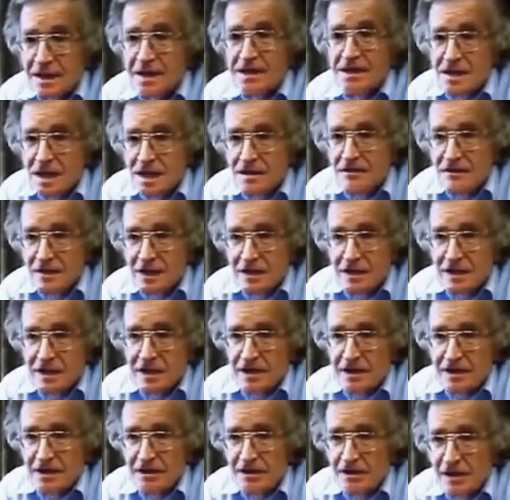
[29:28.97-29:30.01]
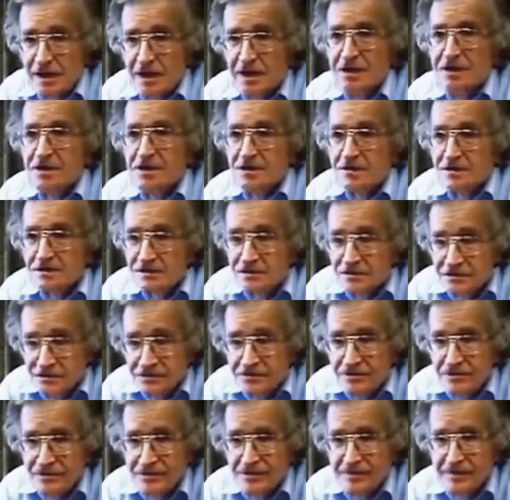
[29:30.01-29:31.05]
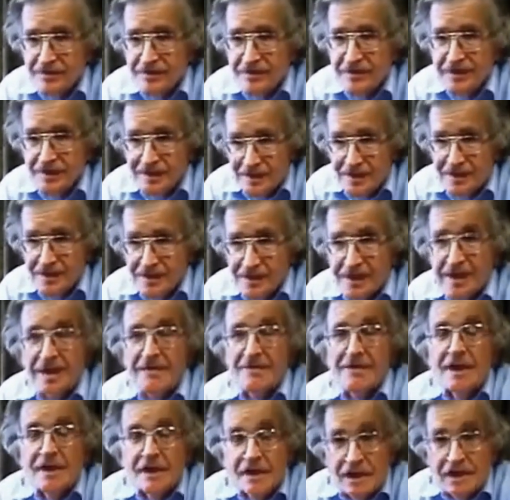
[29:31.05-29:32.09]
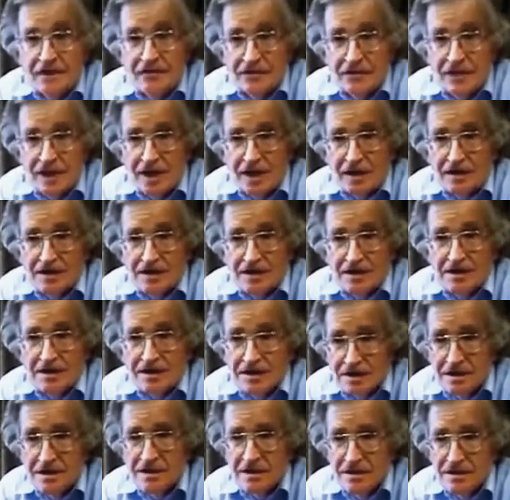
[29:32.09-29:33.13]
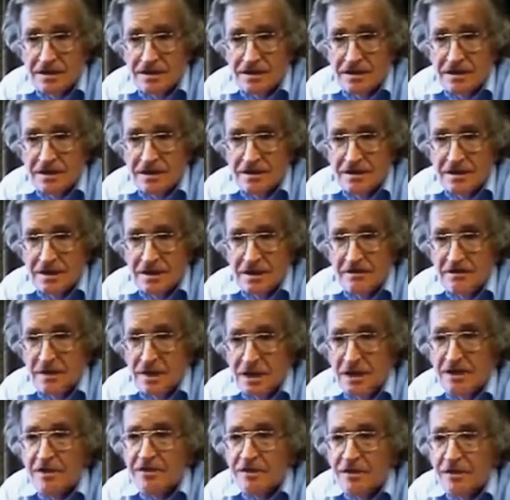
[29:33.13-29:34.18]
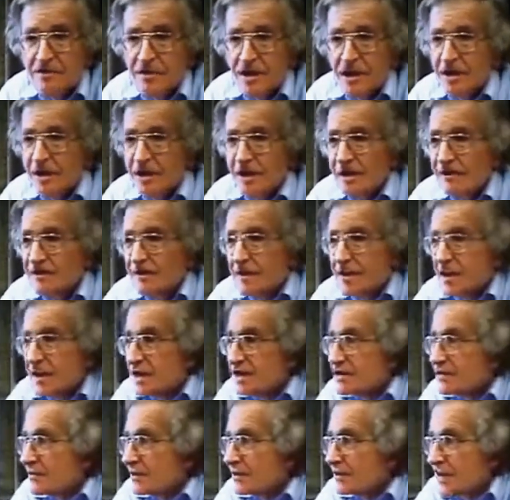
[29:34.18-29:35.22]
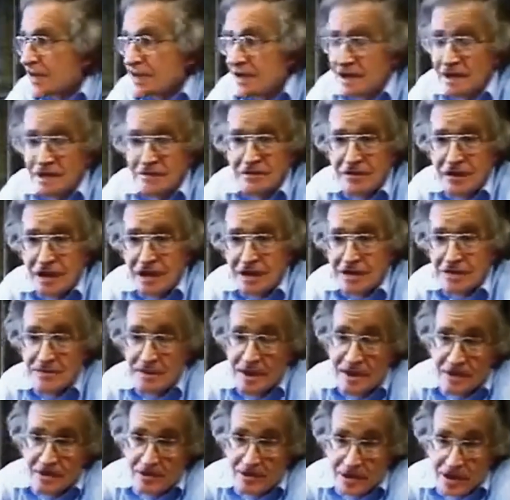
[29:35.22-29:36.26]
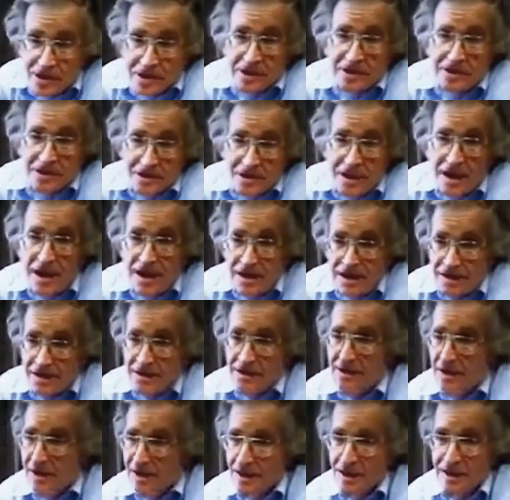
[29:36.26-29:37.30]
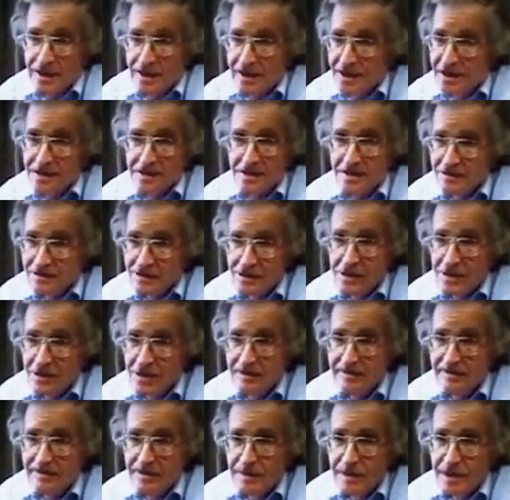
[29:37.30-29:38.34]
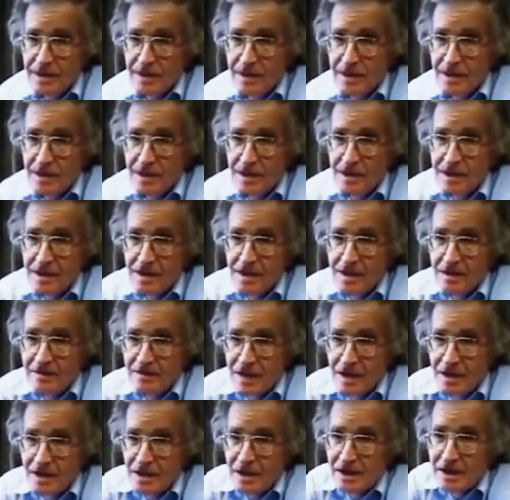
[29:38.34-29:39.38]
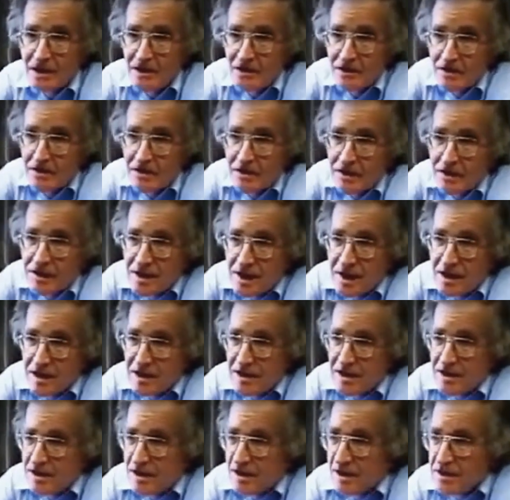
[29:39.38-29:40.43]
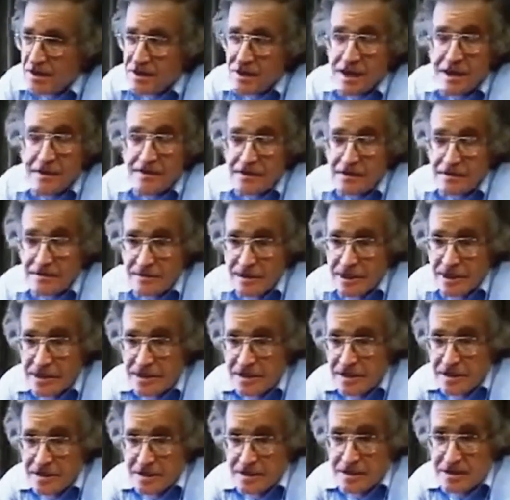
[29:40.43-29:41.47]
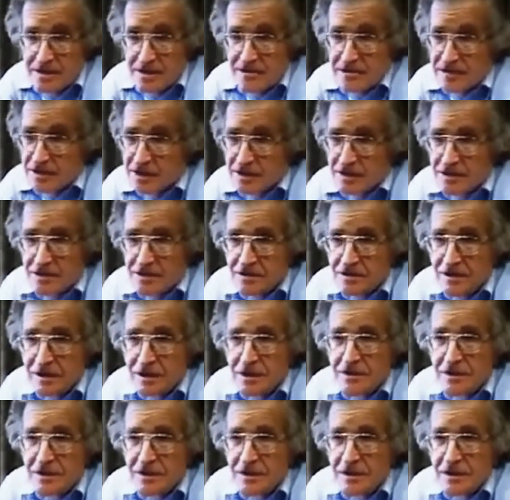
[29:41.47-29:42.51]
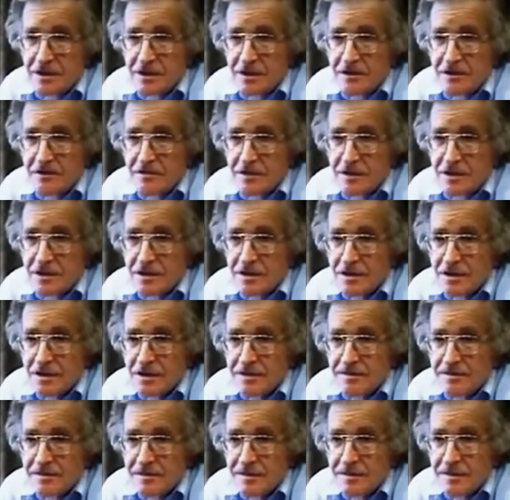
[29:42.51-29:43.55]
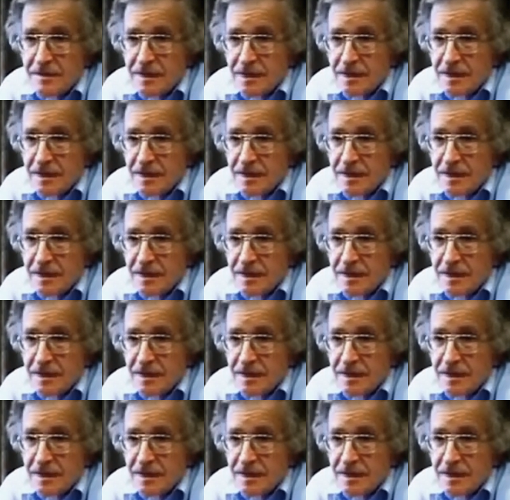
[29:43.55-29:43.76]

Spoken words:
Things have varying degrees of, they're varying effects. But of the things with varying effects, marijuana is not at the high end of harm. In fact, I don't think there has ever been an overdose recorded with the